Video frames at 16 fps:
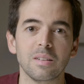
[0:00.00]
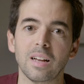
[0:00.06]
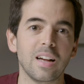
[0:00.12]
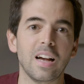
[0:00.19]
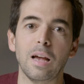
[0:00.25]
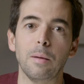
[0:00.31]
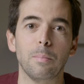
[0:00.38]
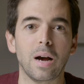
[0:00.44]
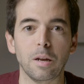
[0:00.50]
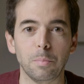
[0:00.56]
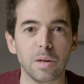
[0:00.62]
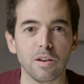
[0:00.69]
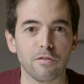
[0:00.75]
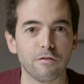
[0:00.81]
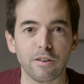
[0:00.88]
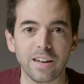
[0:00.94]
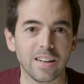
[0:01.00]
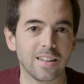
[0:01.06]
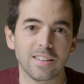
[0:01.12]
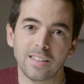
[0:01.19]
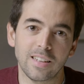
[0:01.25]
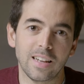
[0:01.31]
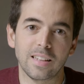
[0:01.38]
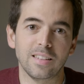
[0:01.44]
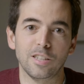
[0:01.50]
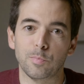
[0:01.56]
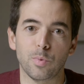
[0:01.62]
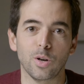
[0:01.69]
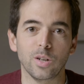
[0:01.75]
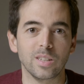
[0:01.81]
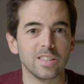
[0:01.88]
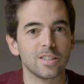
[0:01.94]
I might be a freak at this
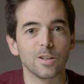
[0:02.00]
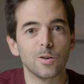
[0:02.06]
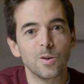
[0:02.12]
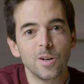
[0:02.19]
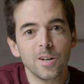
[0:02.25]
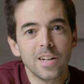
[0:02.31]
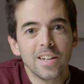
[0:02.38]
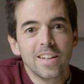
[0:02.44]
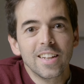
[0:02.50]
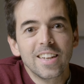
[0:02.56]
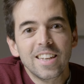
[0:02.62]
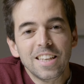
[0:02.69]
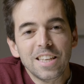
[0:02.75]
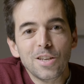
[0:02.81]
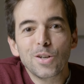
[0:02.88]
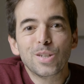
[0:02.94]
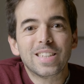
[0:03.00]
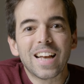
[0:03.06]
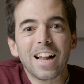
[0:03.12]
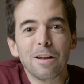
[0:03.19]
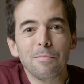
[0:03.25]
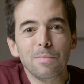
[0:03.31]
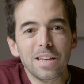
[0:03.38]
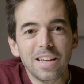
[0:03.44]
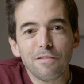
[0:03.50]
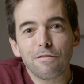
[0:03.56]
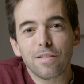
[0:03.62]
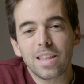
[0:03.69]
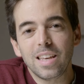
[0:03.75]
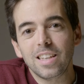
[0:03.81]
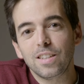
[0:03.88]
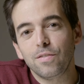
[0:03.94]
point. So you tell me if
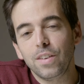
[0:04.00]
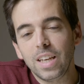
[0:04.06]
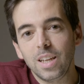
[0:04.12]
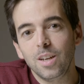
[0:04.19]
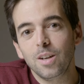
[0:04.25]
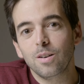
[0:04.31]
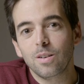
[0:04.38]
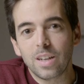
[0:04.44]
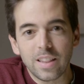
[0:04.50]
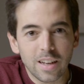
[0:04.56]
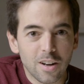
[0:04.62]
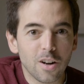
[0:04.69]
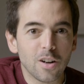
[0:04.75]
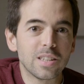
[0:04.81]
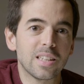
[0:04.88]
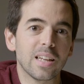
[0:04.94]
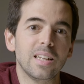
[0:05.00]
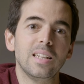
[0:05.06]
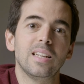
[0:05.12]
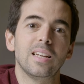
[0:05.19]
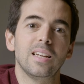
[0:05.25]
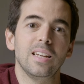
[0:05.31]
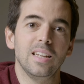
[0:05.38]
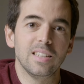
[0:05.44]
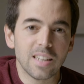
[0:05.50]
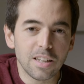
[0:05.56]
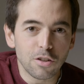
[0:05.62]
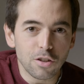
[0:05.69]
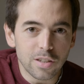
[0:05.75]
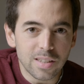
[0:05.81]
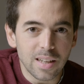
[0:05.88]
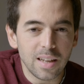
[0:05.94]
this video and the content is
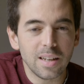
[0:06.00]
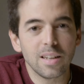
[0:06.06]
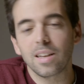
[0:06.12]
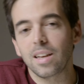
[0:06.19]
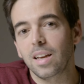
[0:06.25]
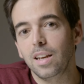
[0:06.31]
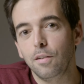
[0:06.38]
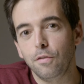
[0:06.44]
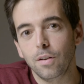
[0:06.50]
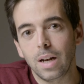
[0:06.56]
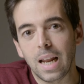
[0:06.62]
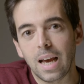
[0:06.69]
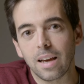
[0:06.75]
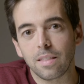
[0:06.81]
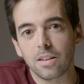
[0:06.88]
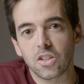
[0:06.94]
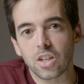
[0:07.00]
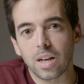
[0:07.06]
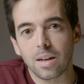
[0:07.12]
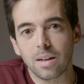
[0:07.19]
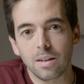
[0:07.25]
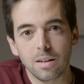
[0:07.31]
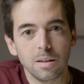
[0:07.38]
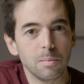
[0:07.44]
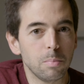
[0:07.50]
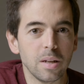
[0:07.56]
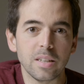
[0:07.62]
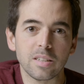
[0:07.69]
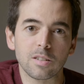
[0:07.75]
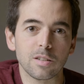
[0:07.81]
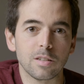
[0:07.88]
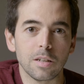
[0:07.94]
interesting, and if you like the channel,
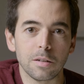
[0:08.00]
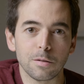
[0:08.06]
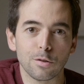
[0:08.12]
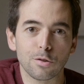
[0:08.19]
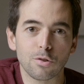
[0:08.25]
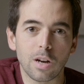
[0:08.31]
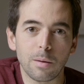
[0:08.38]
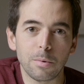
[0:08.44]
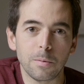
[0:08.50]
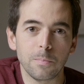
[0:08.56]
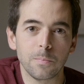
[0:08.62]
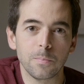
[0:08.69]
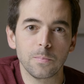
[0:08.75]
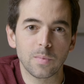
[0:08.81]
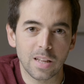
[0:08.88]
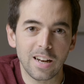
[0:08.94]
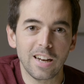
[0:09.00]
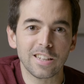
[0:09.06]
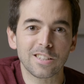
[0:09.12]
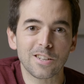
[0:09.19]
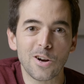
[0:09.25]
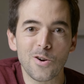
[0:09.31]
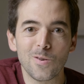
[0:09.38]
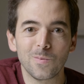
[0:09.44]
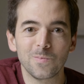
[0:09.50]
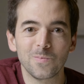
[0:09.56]
please consider subscribing. Let's go.